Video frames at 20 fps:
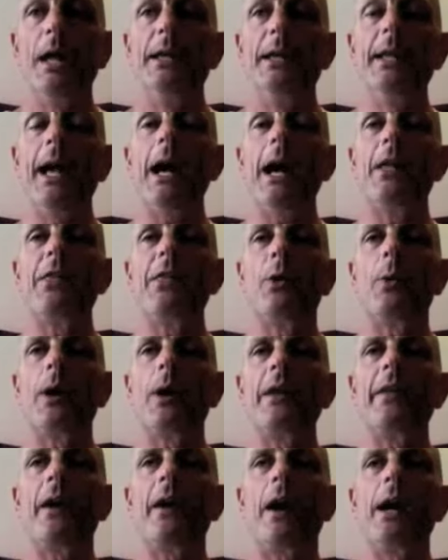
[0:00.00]
Yeah, the way
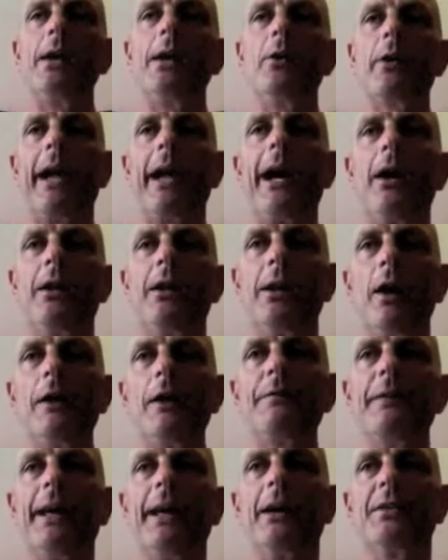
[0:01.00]
that I look out at
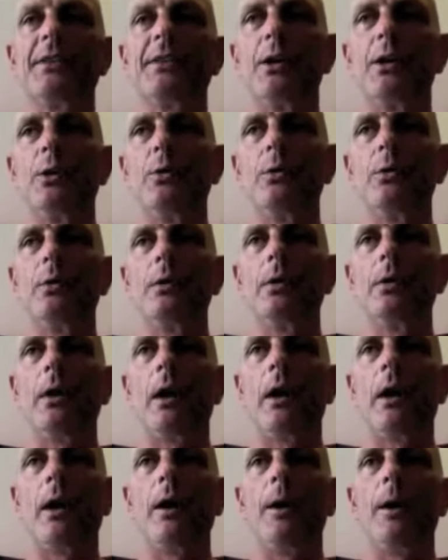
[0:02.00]
life now. So,
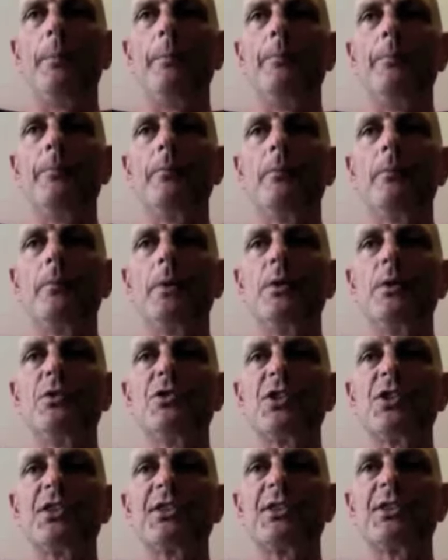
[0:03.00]
um,
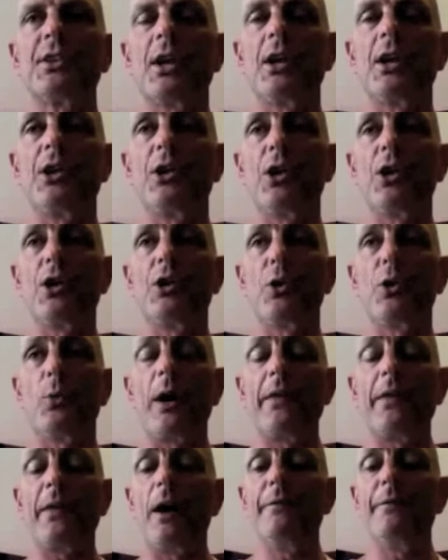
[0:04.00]
just the, the,
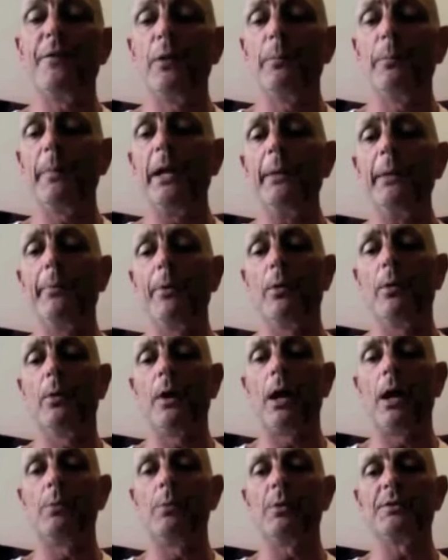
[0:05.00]
way that I view people, I